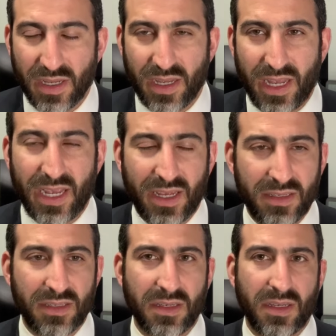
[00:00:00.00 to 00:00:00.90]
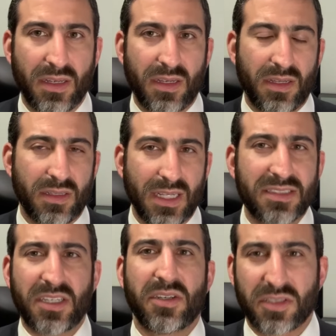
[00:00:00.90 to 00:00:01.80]
and let's
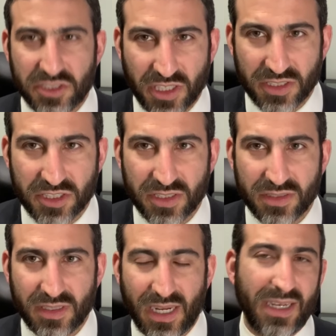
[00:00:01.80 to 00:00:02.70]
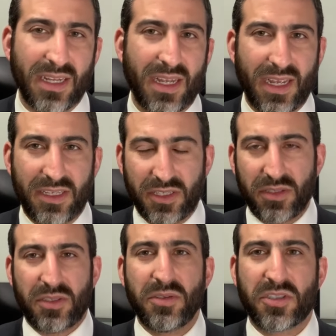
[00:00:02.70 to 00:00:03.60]
say you're the judge, and
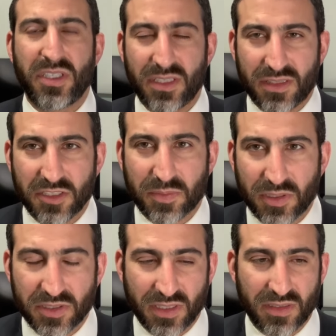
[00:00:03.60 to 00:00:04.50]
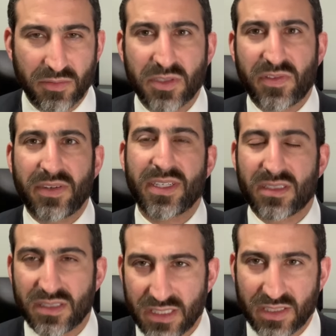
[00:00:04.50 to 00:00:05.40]
you see that this person was very
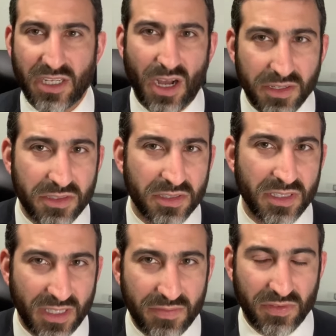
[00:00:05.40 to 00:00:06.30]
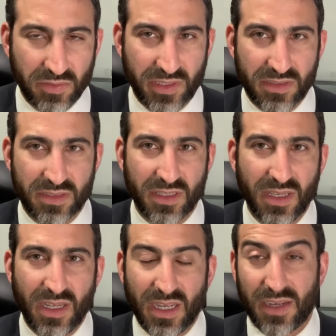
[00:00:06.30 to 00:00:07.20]
clearly under the influence
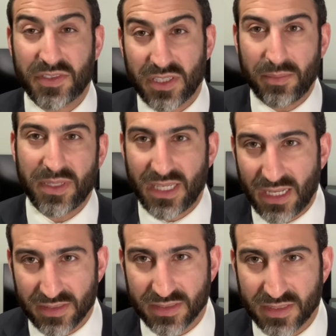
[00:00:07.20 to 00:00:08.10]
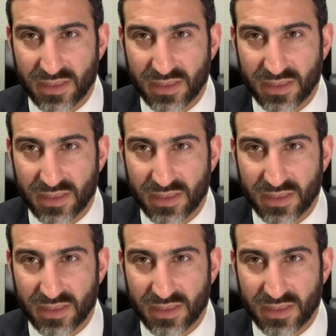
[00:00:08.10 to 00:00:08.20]
of somebody else,